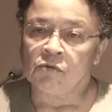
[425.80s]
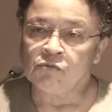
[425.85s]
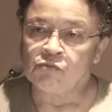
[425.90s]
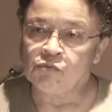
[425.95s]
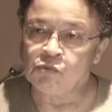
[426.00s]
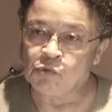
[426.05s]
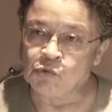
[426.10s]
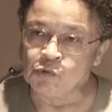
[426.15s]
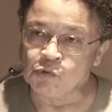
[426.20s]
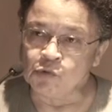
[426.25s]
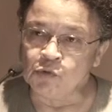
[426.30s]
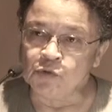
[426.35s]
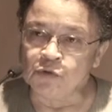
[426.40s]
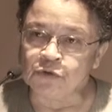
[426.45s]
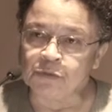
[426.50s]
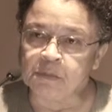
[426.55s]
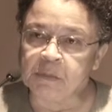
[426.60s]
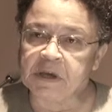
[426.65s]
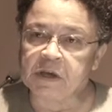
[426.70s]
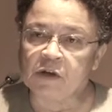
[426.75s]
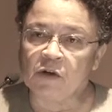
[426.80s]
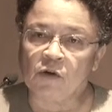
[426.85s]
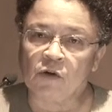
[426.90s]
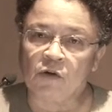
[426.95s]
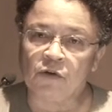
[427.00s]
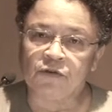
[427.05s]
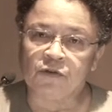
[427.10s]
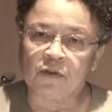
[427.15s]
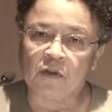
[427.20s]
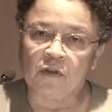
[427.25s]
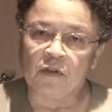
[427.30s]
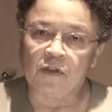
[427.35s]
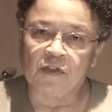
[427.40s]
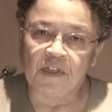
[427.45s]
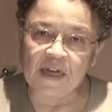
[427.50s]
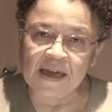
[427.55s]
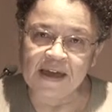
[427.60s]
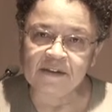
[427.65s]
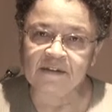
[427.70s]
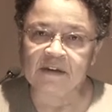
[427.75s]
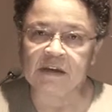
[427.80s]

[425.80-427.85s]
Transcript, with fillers: rules because that,